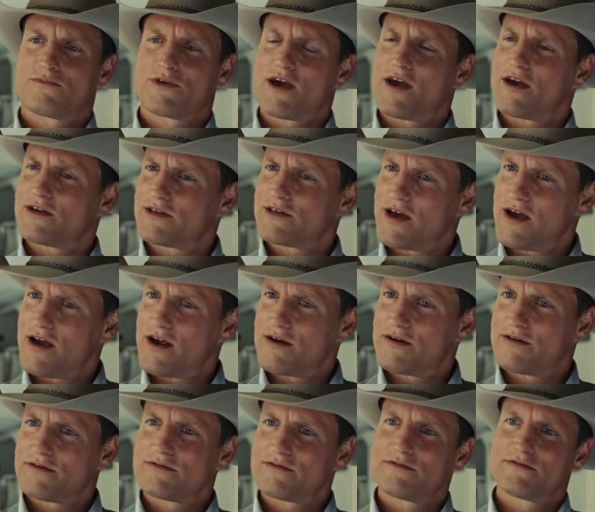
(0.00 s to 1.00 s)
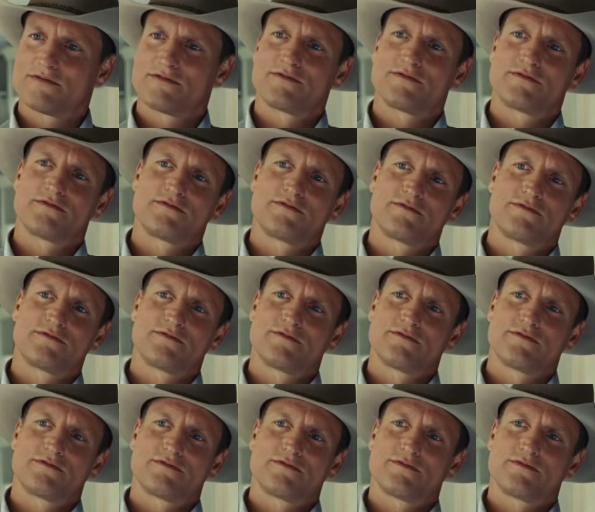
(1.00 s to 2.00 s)
Cast iron? Yeah.
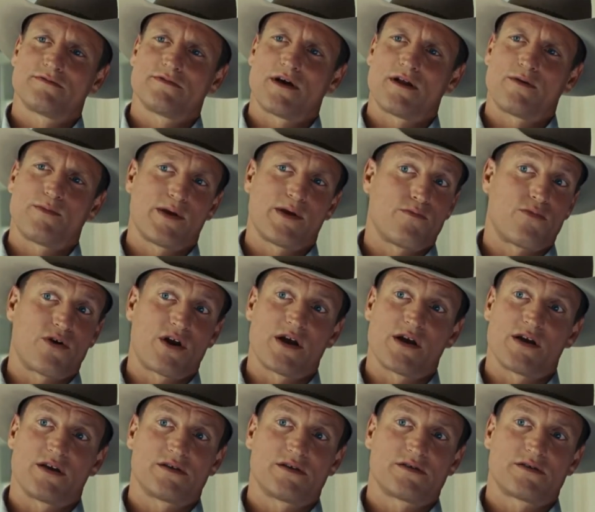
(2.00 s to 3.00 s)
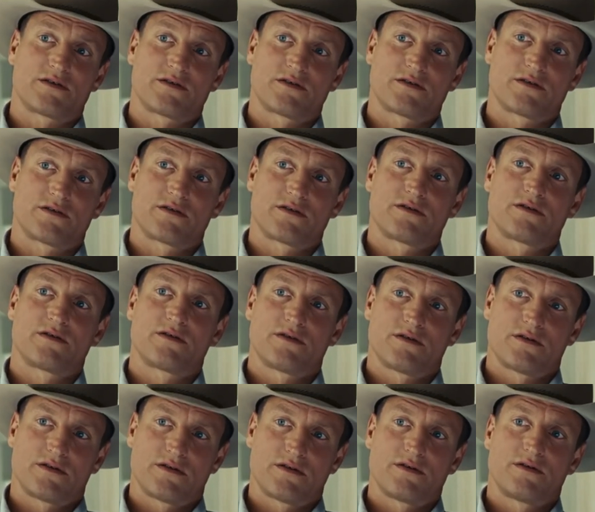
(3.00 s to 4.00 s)
I don't mean braised. I didn't say
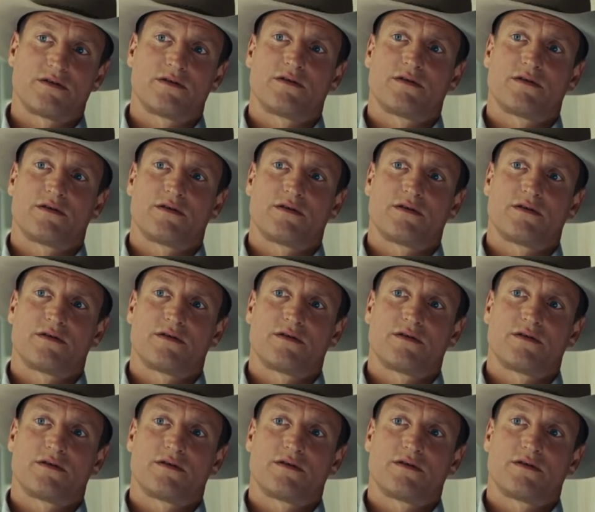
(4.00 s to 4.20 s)
braised.